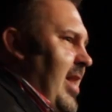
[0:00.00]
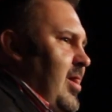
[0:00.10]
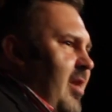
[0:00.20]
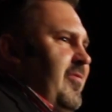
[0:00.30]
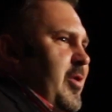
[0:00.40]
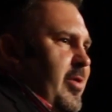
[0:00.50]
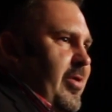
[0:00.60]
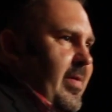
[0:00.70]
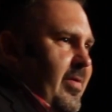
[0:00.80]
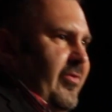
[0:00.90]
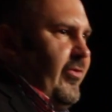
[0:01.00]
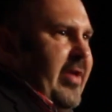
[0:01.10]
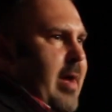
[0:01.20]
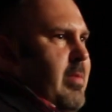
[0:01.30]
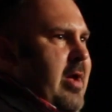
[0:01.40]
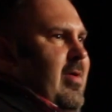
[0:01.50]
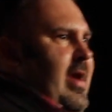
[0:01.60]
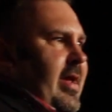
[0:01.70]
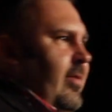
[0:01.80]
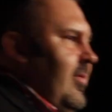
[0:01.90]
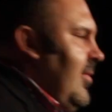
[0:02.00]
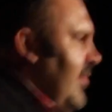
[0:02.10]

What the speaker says: I love you in her ear, and she was like, I'm not ready.